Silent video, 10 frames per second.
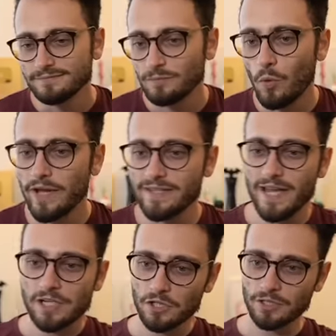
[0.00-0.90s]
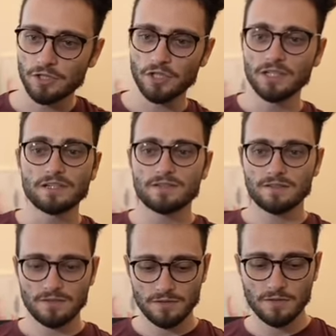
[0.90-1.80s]
white is actually a genius.
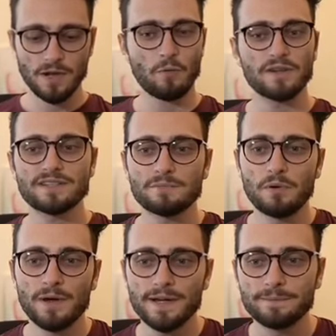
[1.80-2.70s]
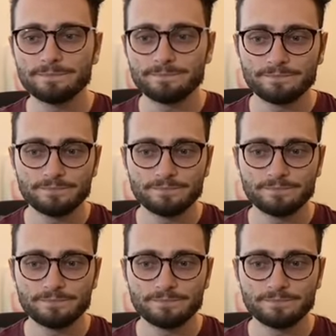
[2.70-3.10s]
So now white is a pawn up.